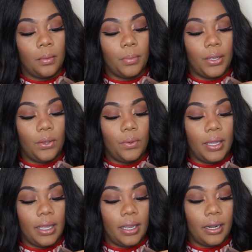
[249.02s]
But you
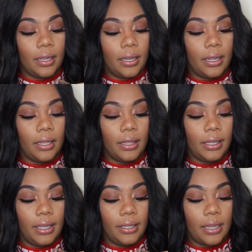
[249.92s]
can cut the
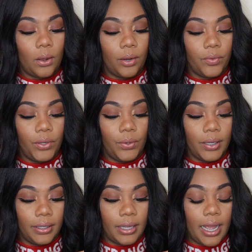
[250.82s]
lace however you
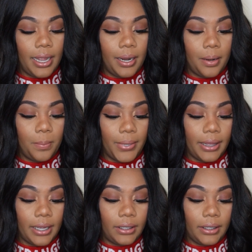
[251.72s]
desire, but
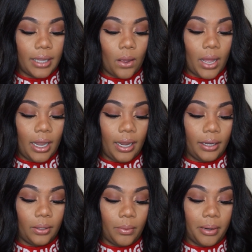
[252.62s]
that's just how I
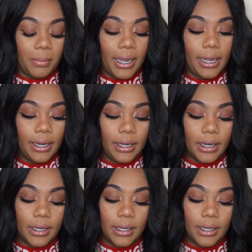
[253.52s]
like to wear mine.